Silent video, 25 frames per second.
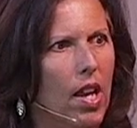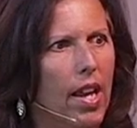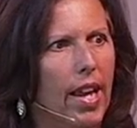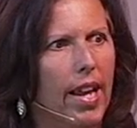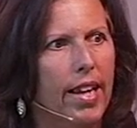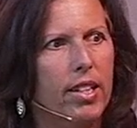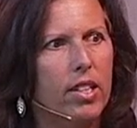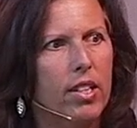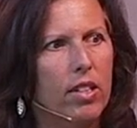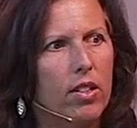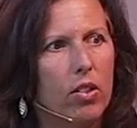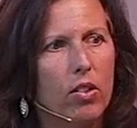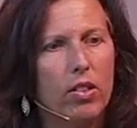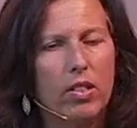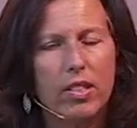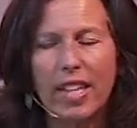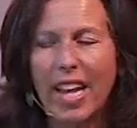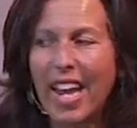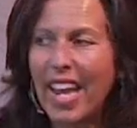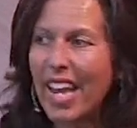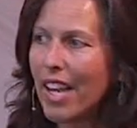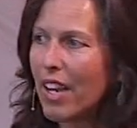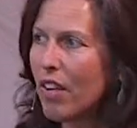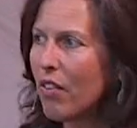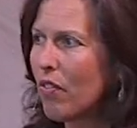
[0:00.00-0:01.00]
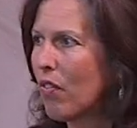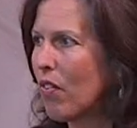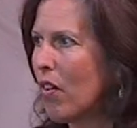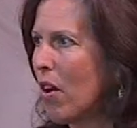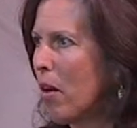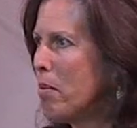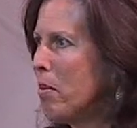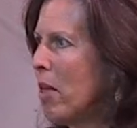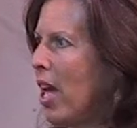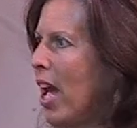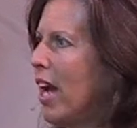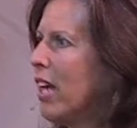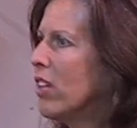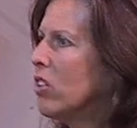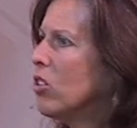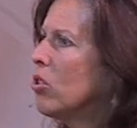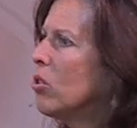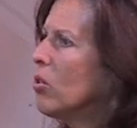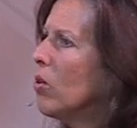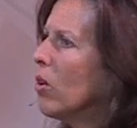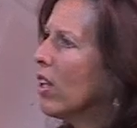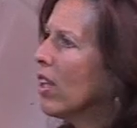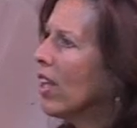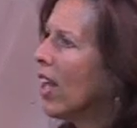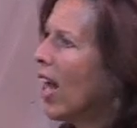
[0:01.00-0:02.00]
And to take from that,
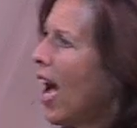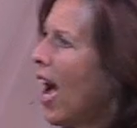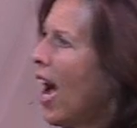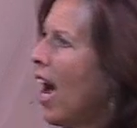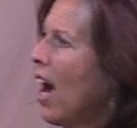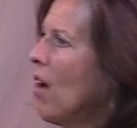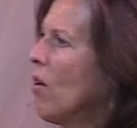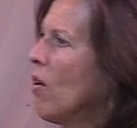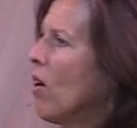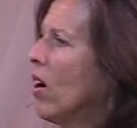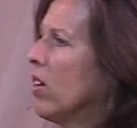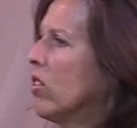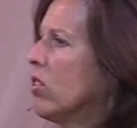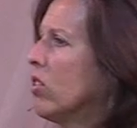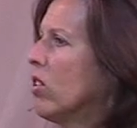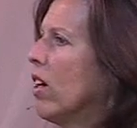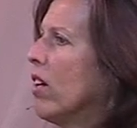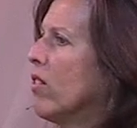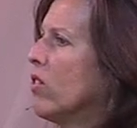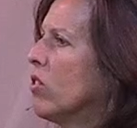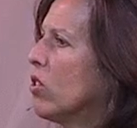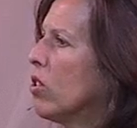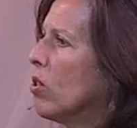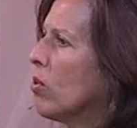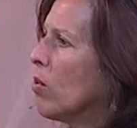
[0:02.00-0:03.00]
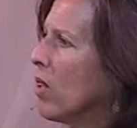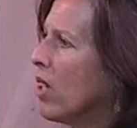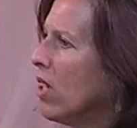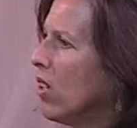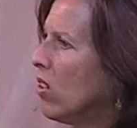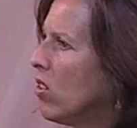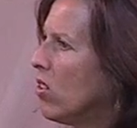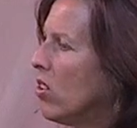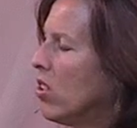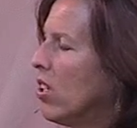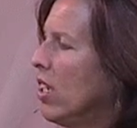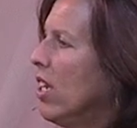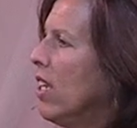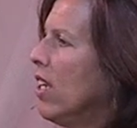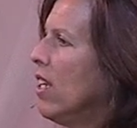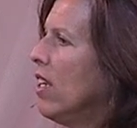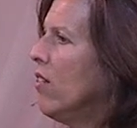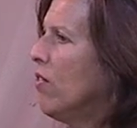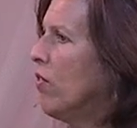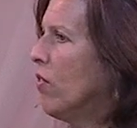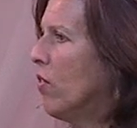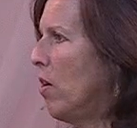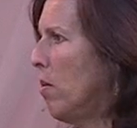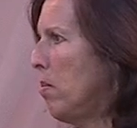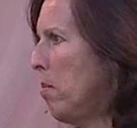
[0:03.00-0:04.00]
to allow ourselves to
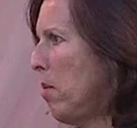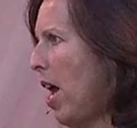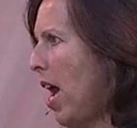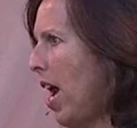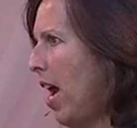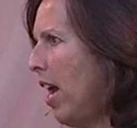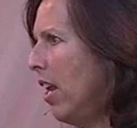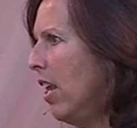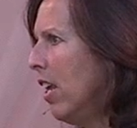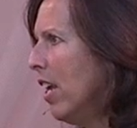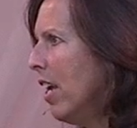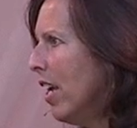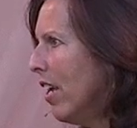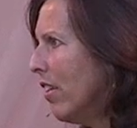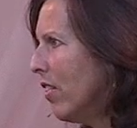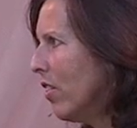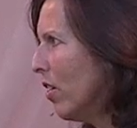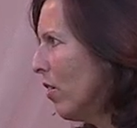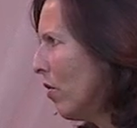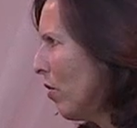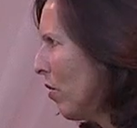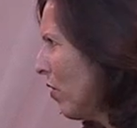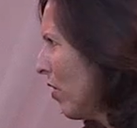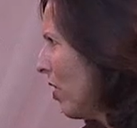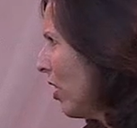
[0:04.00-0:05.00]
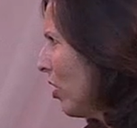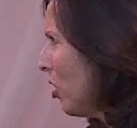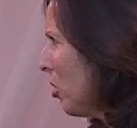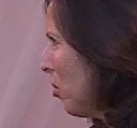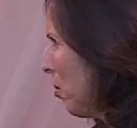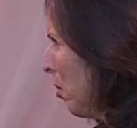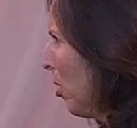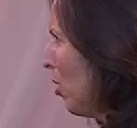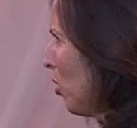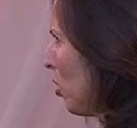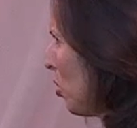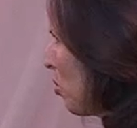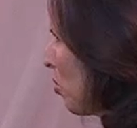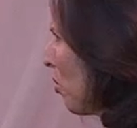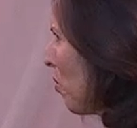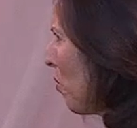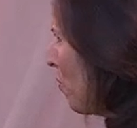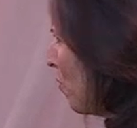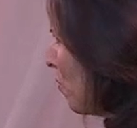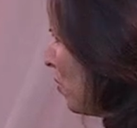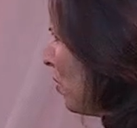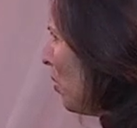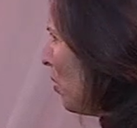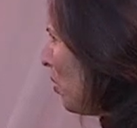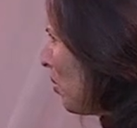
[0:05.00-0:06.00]
receive from that the, the spiritual
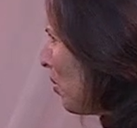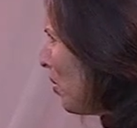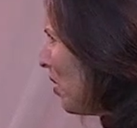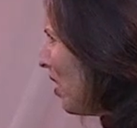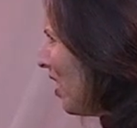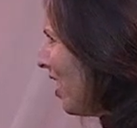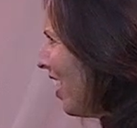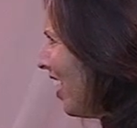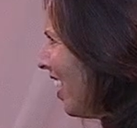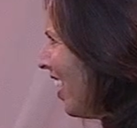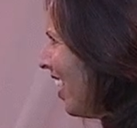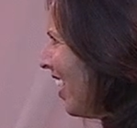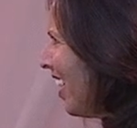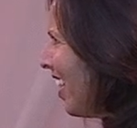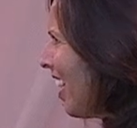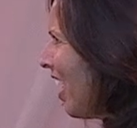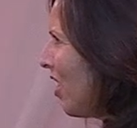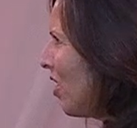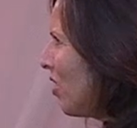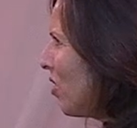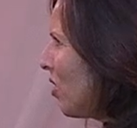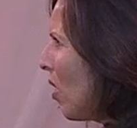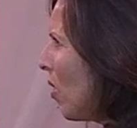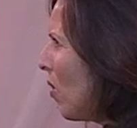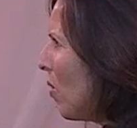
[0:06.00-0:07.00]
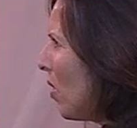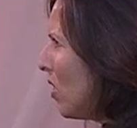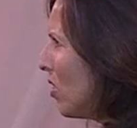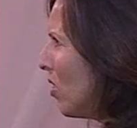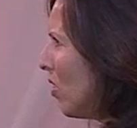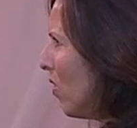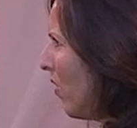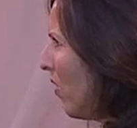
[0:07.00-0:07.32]
food that is always